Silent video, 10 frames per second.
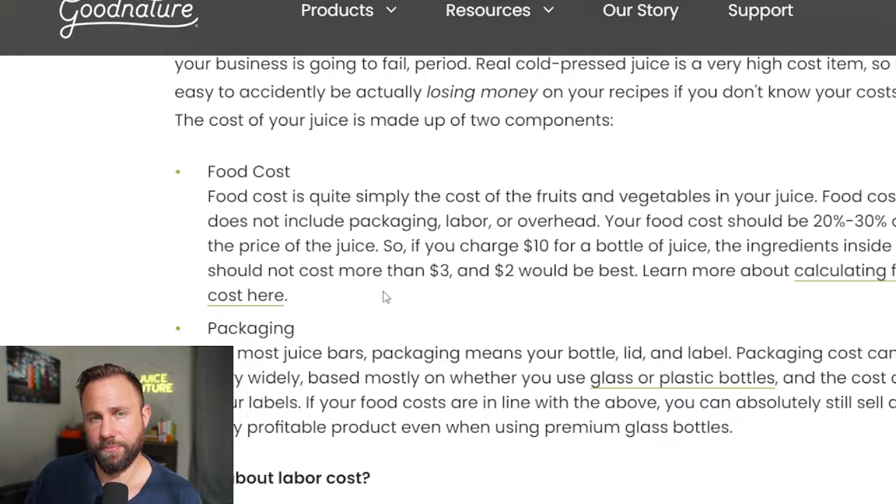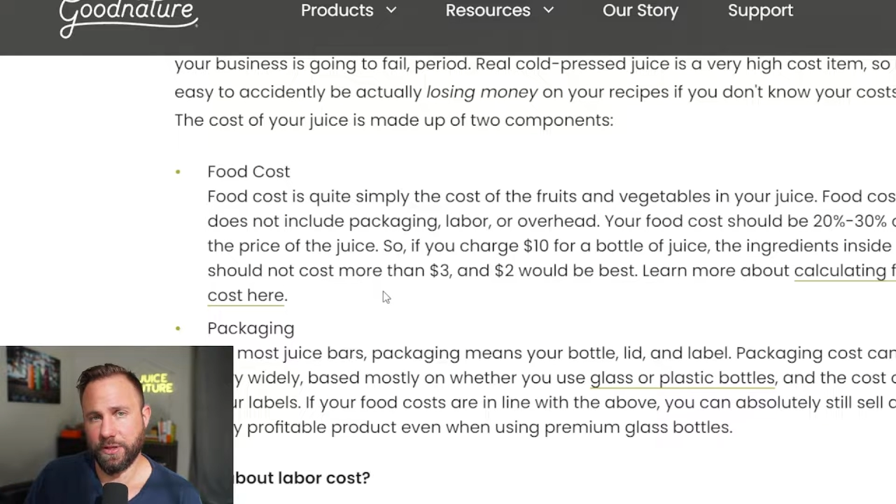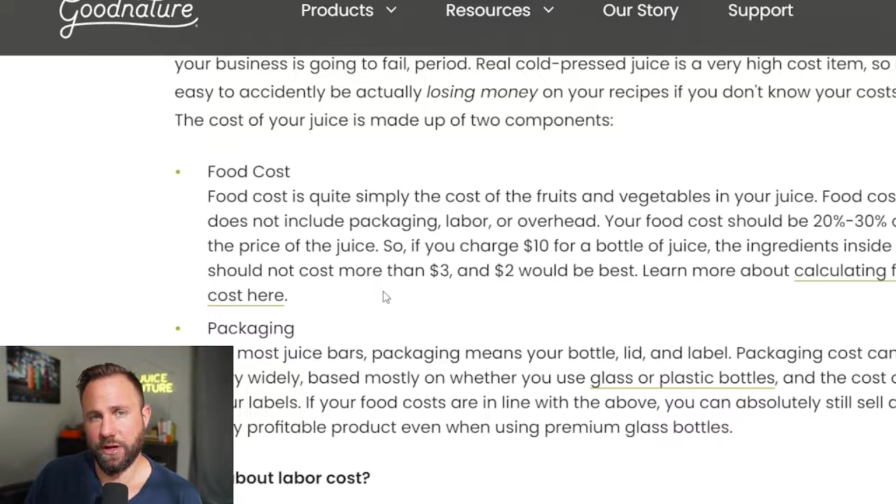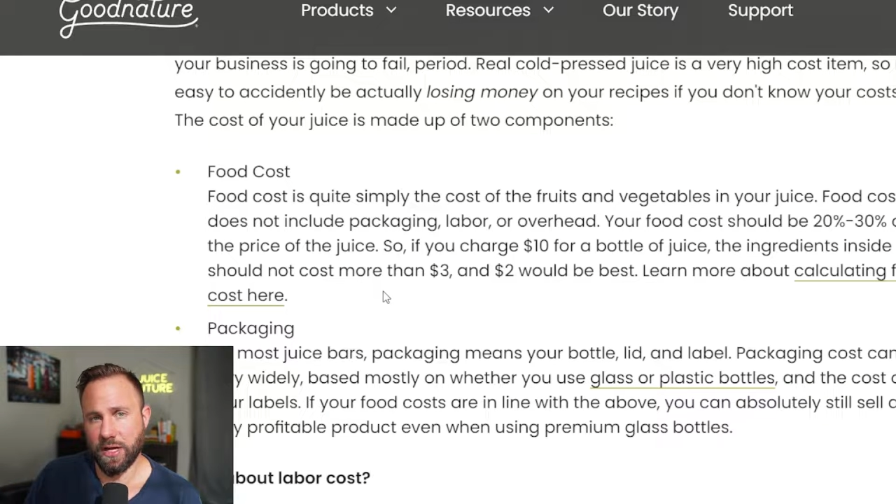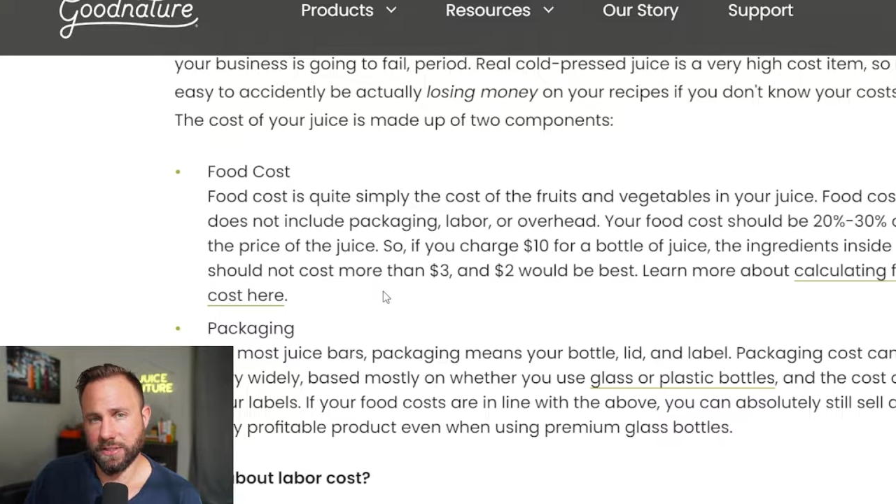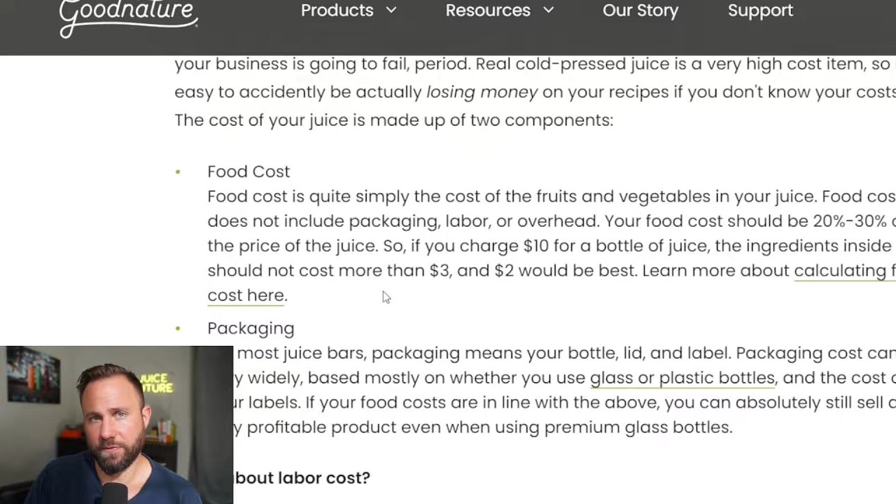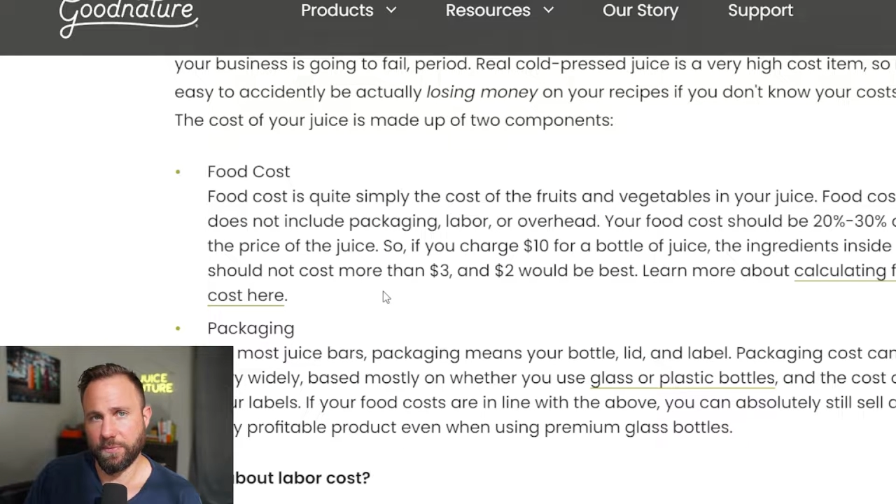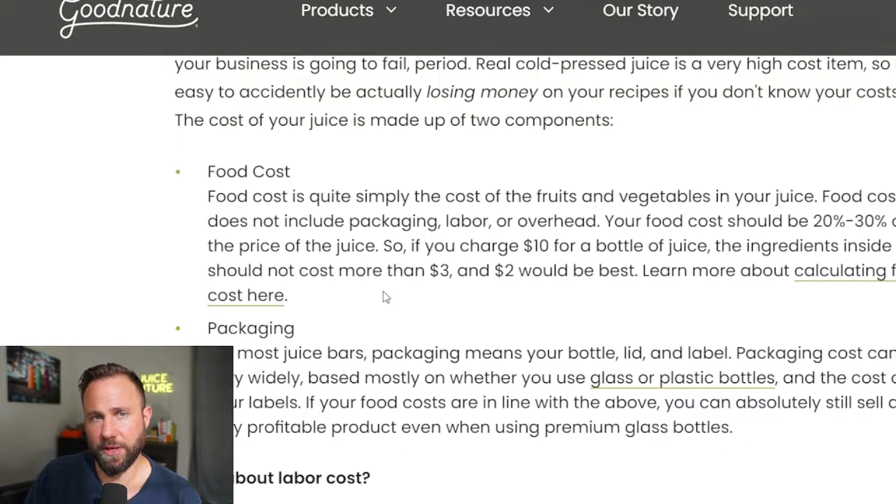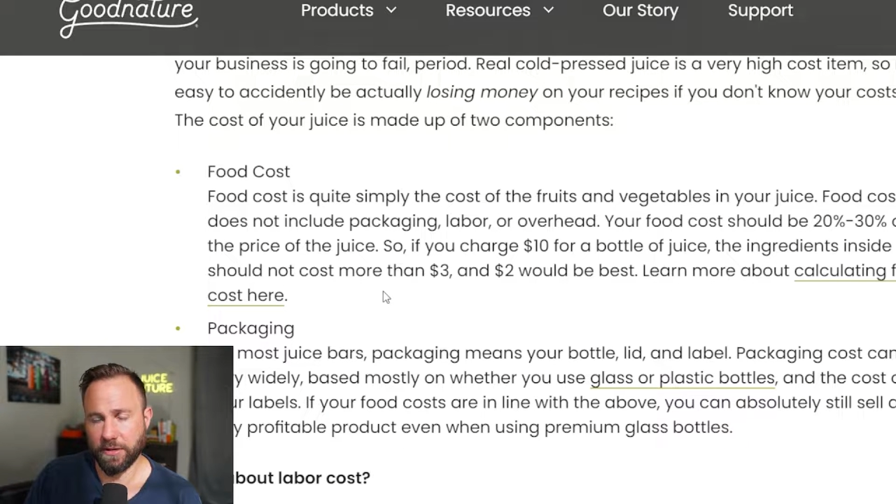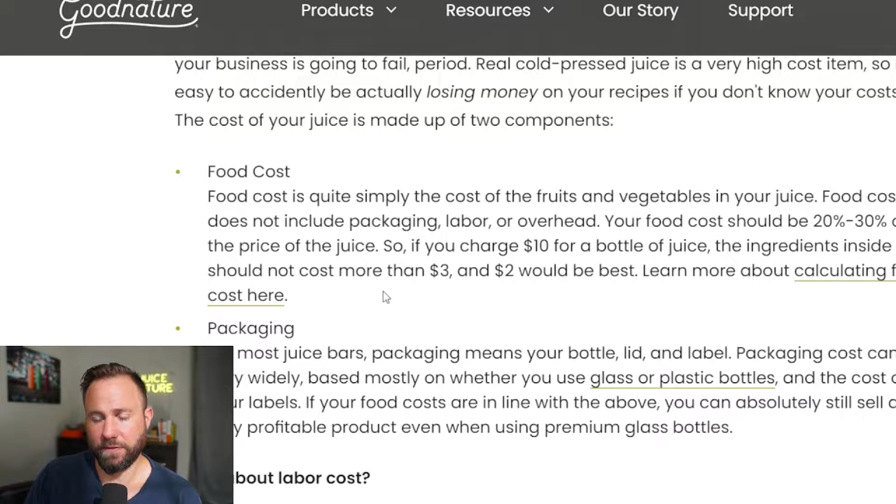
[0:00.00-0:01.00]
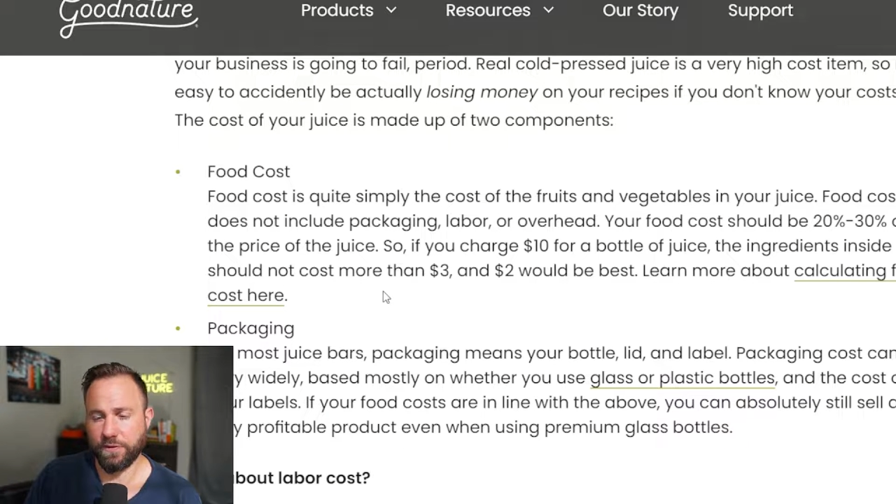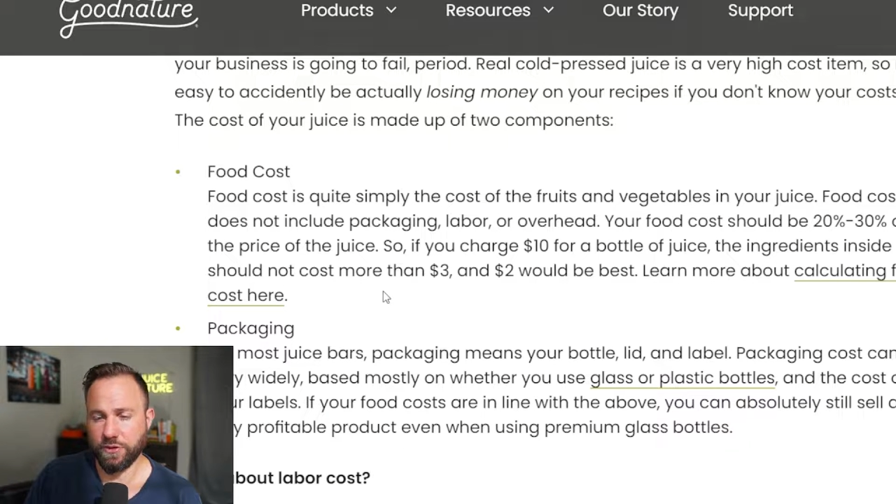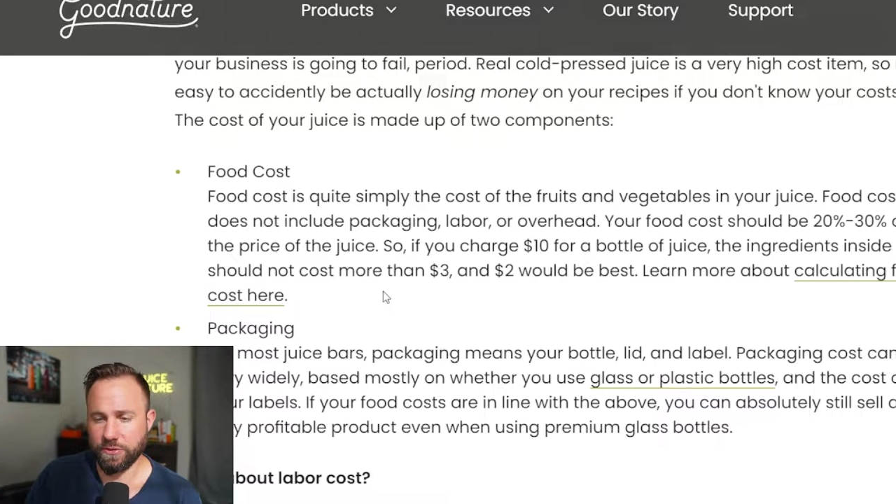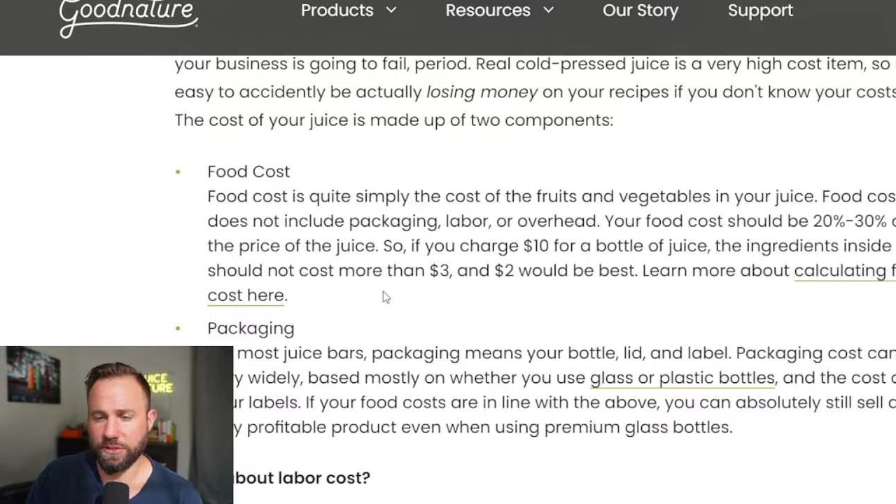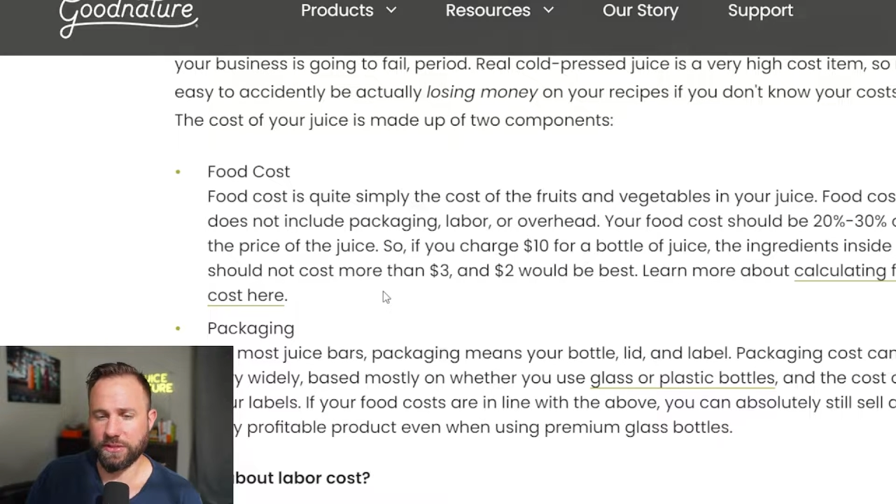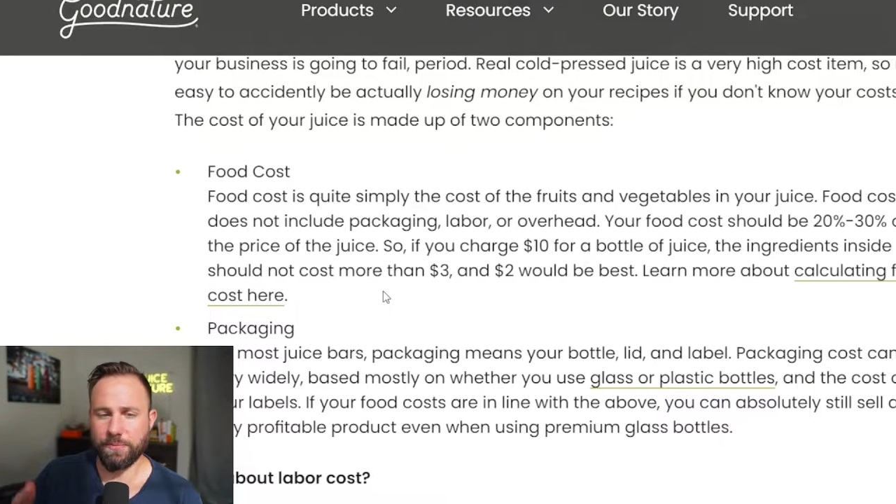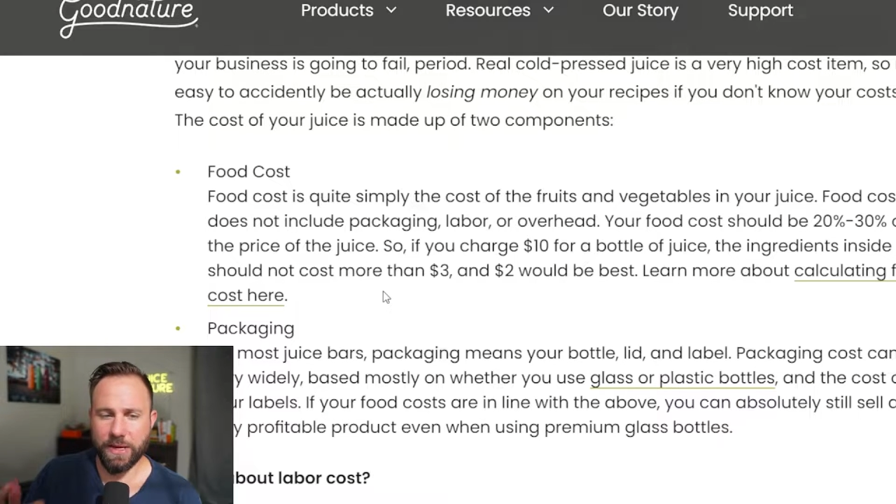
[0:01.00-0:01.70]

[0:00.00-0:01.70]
cost of a bottle of juice is the